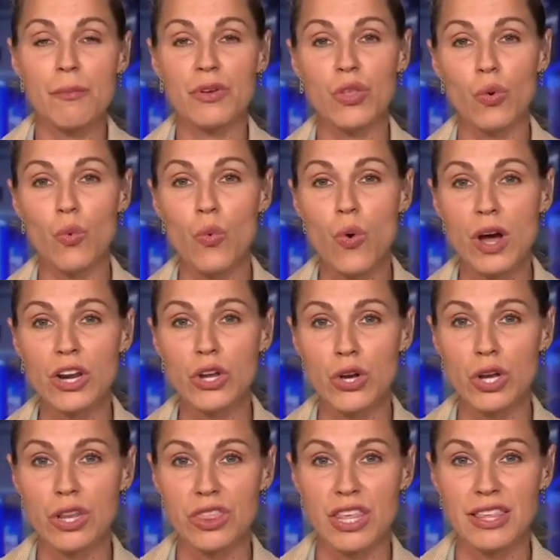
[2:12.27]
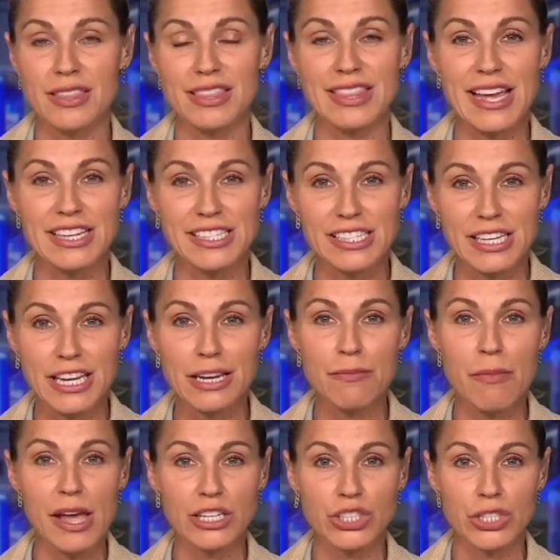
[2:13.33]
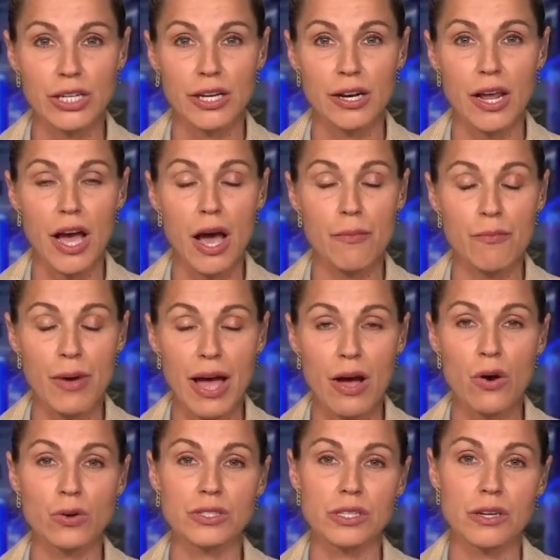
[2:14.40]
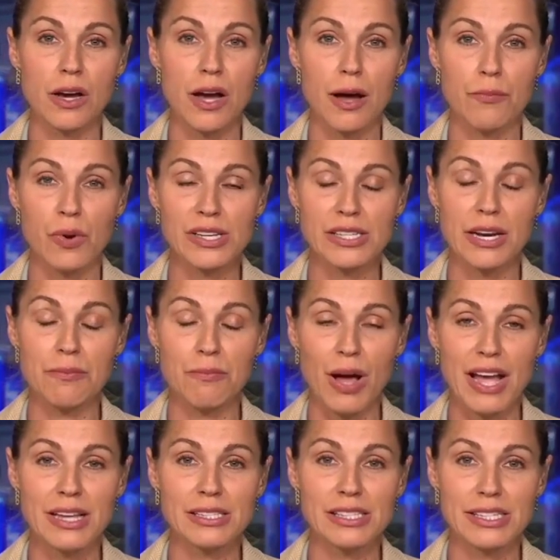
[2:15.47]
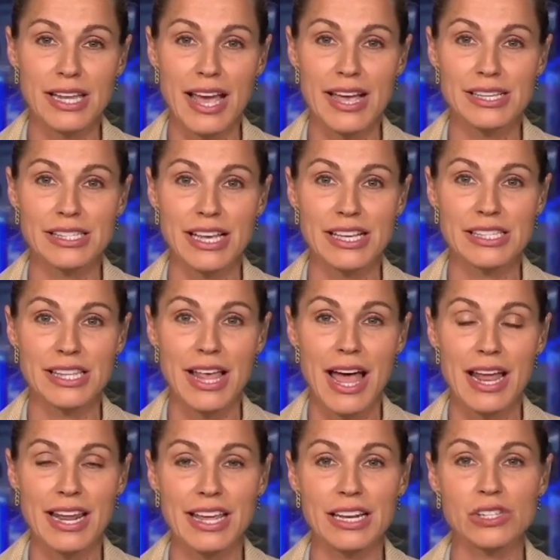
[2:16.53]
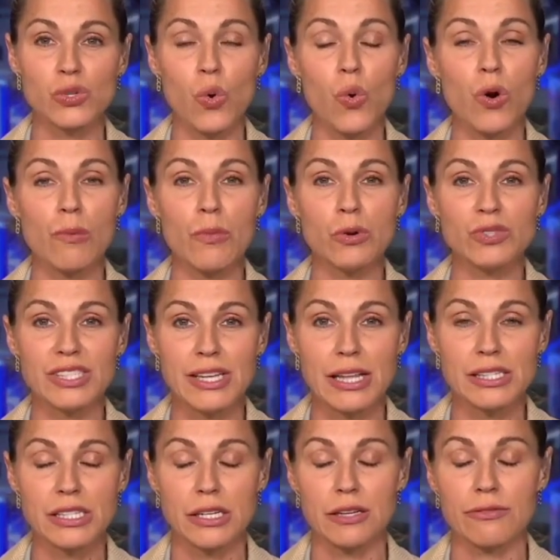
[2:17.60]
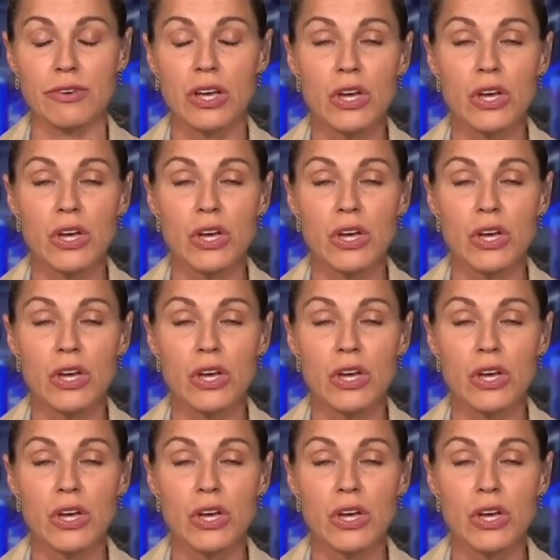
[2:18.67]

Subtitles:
But the one good thing that they did mention about President Biden's case is that it is hormone sensitive.